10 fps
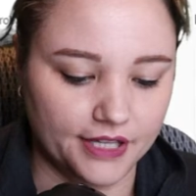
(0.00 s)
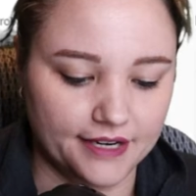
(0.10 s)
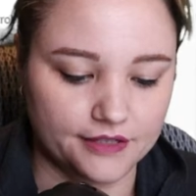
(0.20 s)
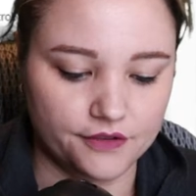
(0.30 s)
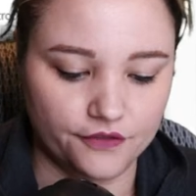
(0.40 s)

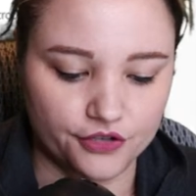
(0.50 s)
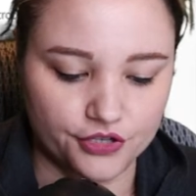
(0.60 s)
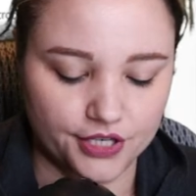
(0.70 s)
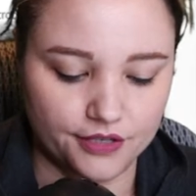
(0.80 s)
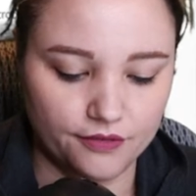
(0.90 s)
latest
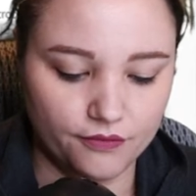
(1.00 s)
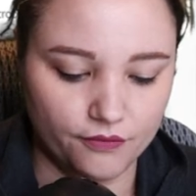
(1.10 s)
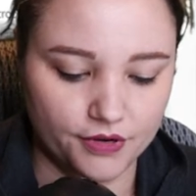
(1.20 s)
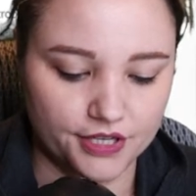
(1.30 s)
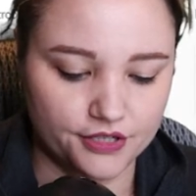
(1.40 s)
version,
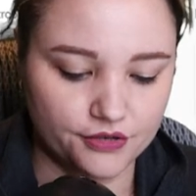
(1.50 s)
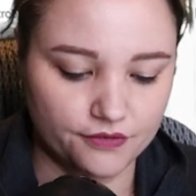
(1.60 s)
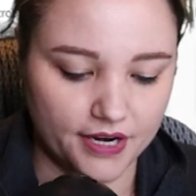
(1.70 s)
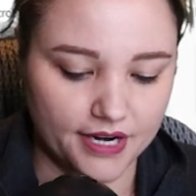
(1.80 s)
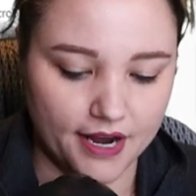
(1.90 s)

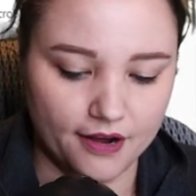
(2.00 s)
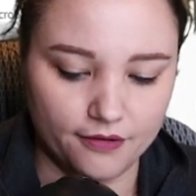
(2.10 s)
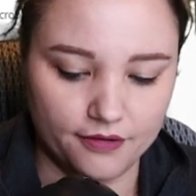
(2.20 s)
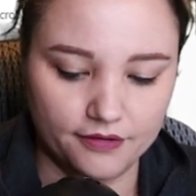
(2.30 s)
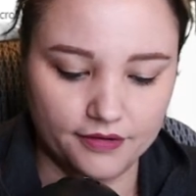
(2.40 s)
which right
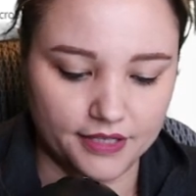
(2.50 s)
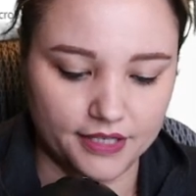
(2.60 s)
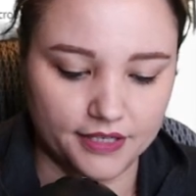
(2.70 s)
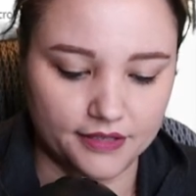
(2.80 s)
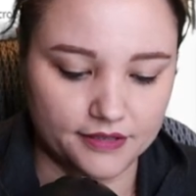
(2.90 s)
now
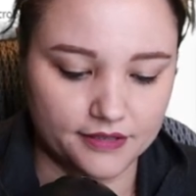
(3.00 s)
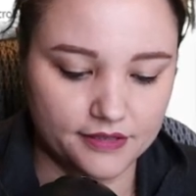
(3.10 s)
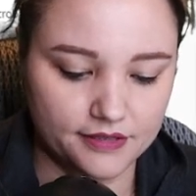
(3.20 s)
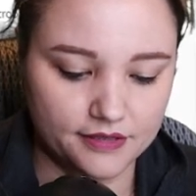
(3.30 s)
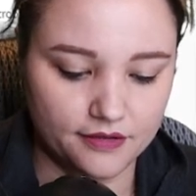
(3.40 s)

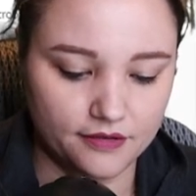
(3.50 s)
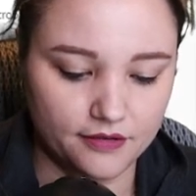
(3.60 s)
is